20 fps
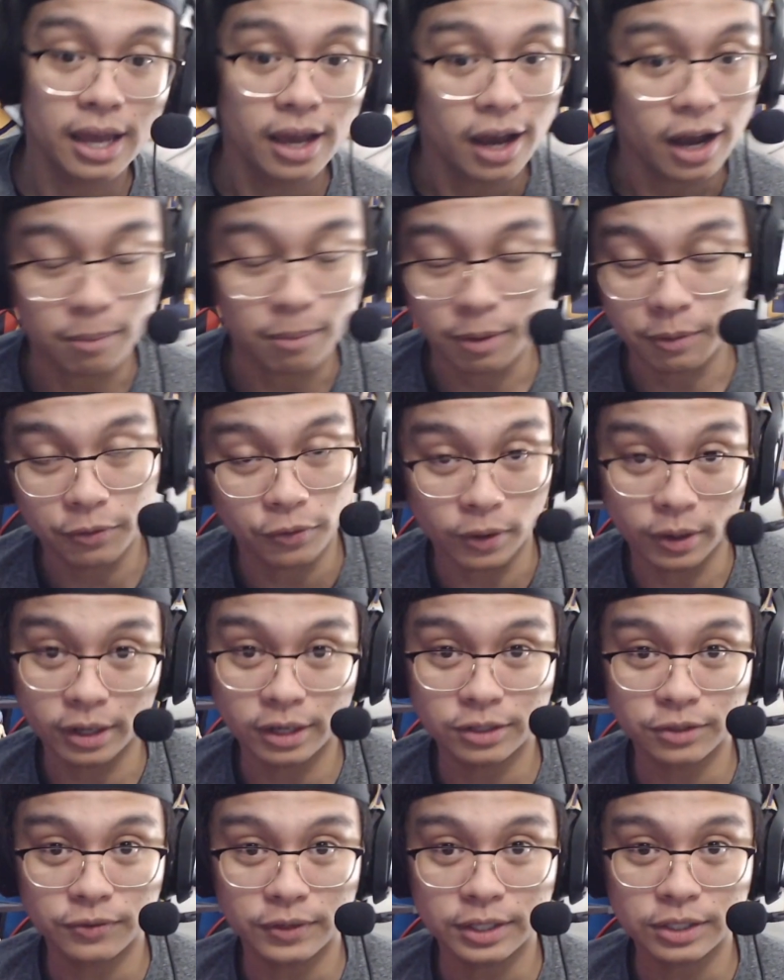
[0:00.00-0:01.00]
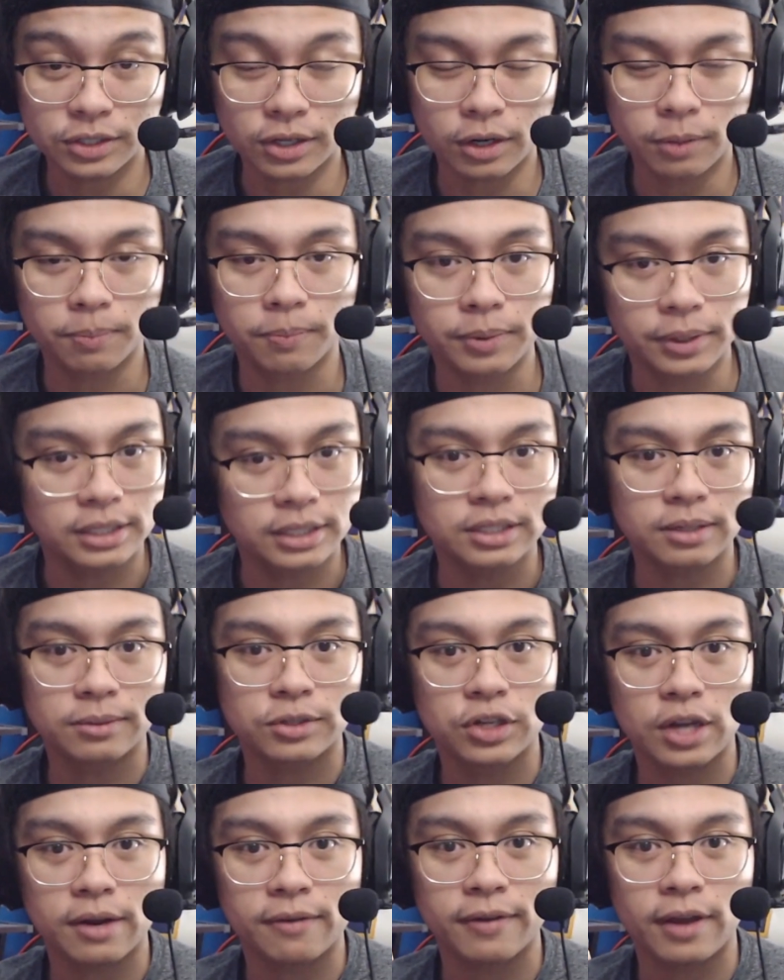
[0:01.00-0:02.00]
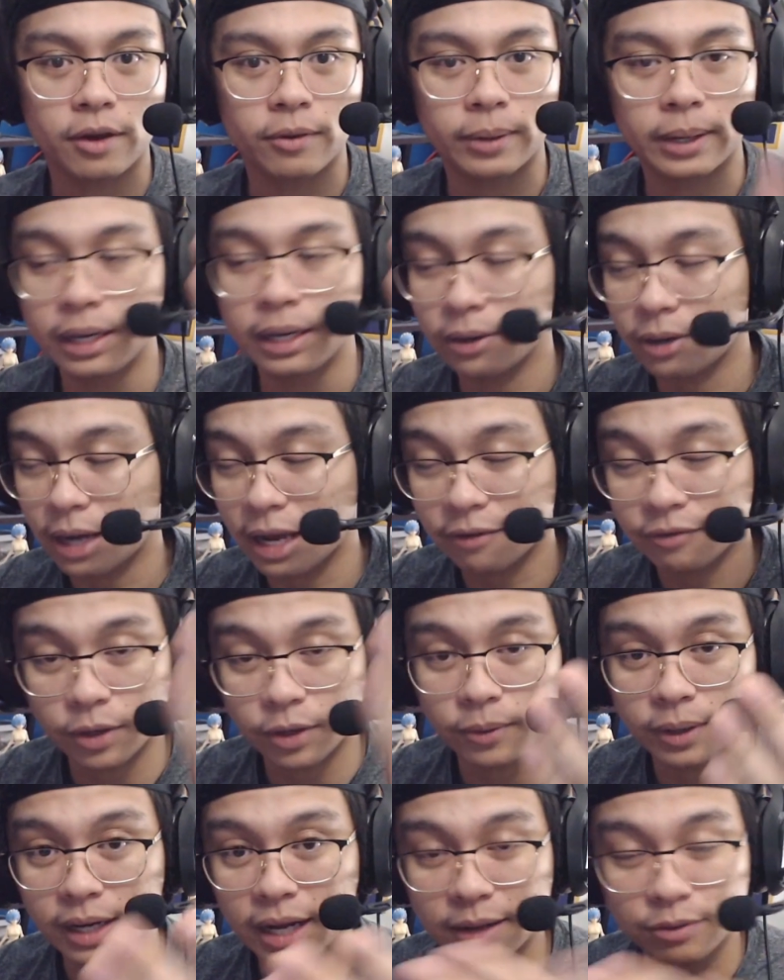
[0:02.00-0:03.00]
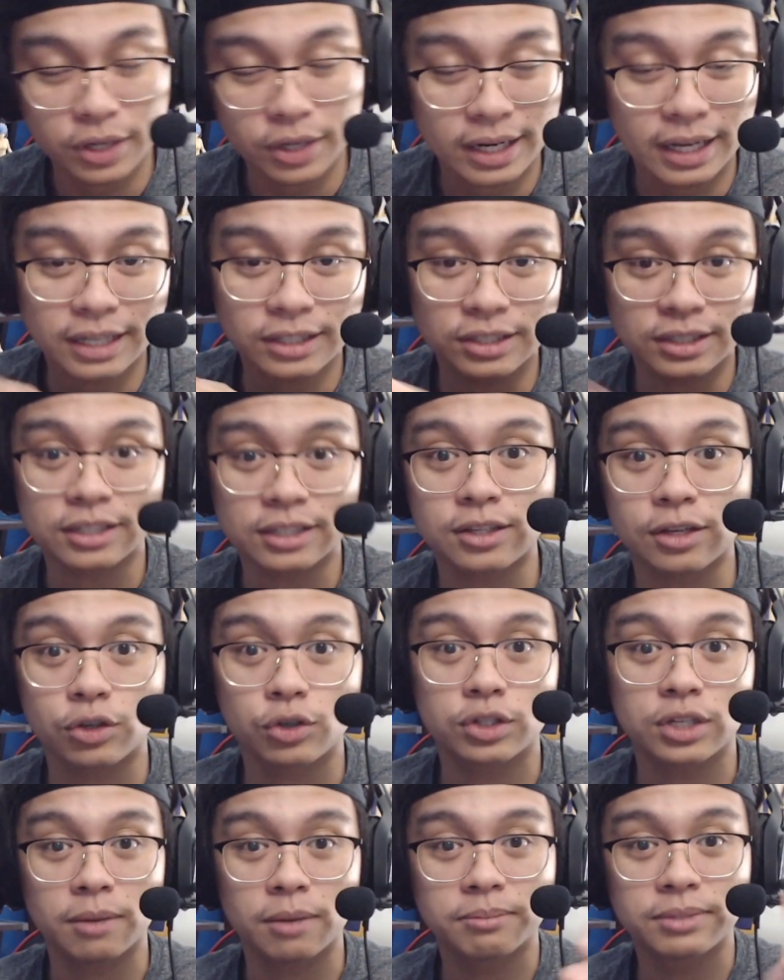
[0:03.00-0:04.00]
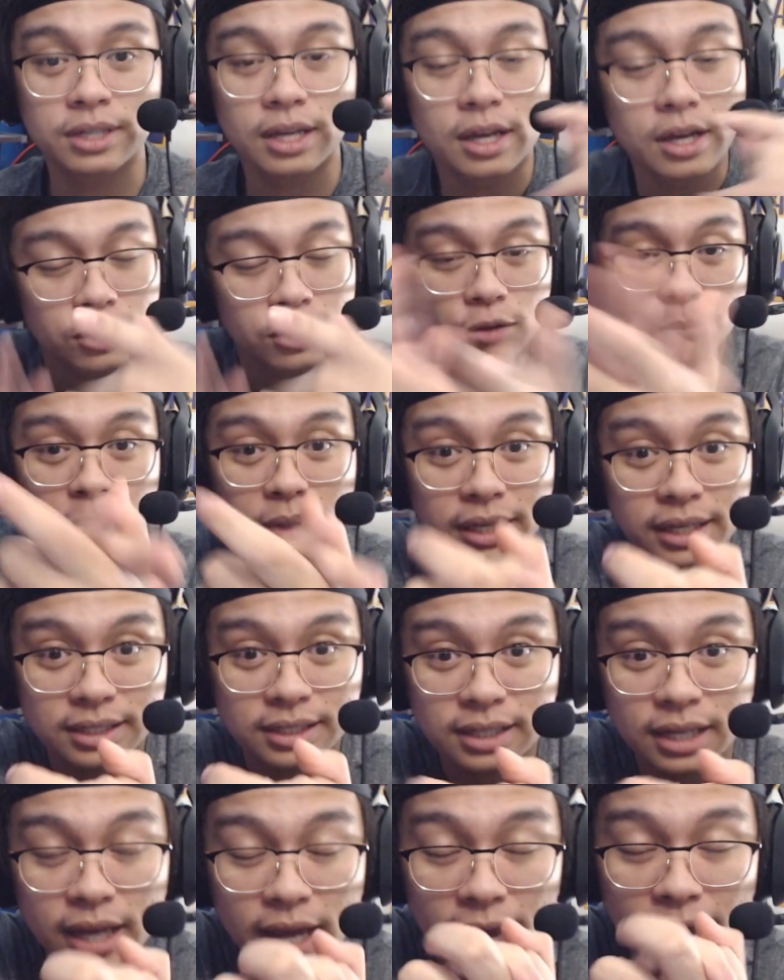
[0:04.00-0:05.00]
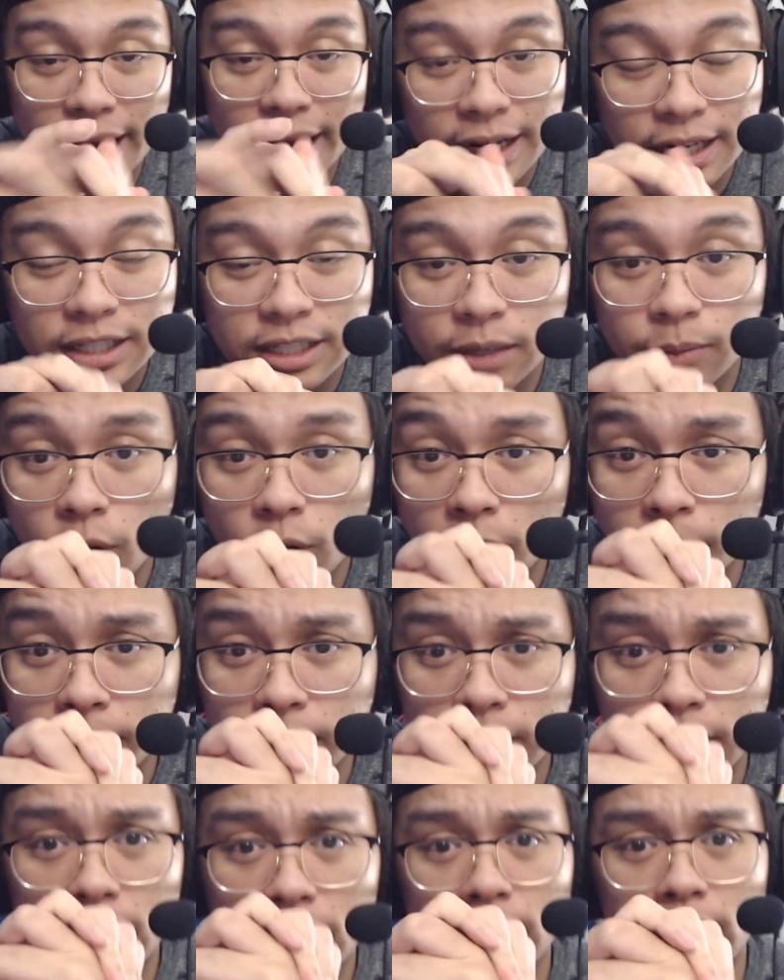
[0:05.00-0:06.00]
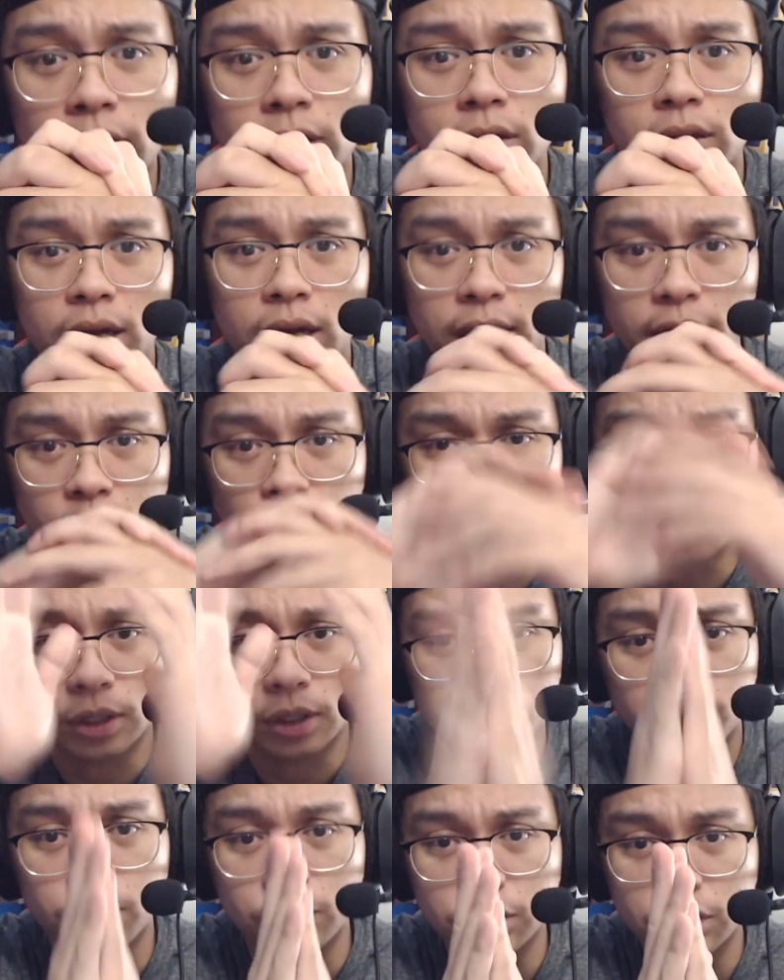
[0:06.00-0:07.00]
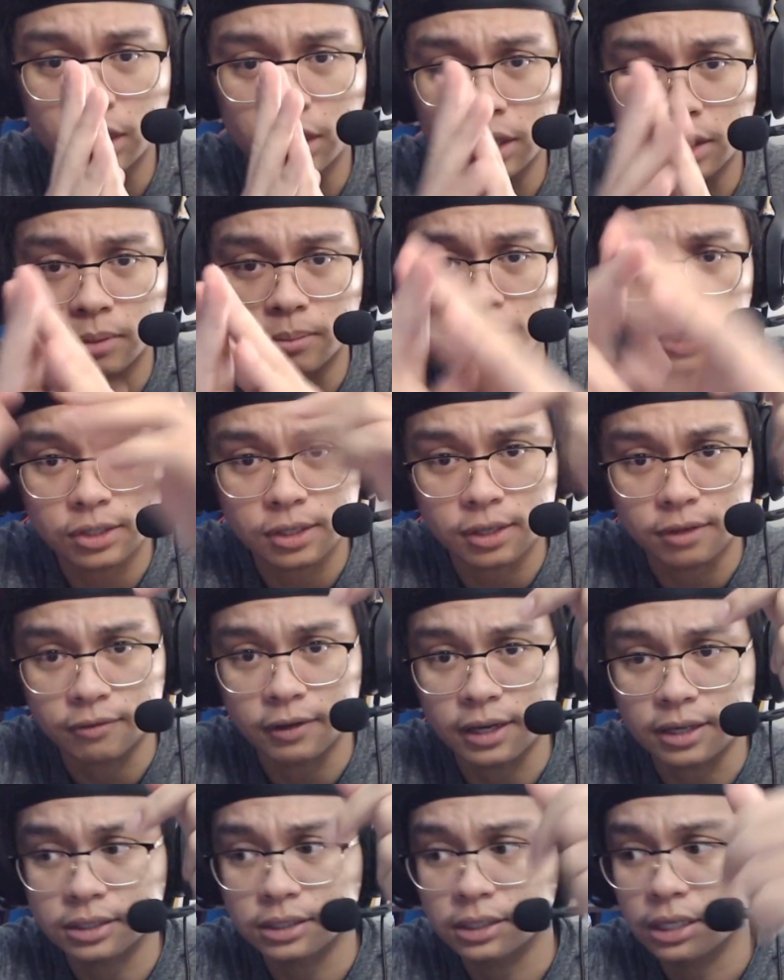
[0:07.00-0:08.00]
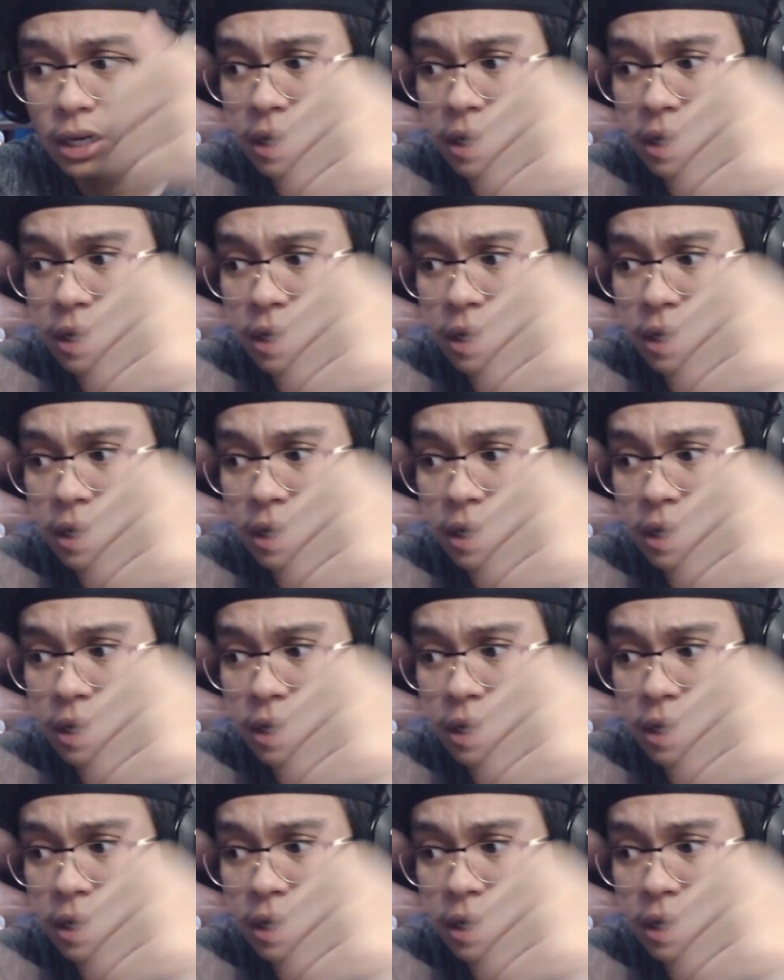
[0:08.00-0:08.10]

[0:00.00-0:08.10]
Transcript: But before we get this video started, please sub the channel if you haven't already. I'm trying to get to 600 subs. So please, any sub will help me a lot out a lot. I'd really appreciate it. Much love, guys.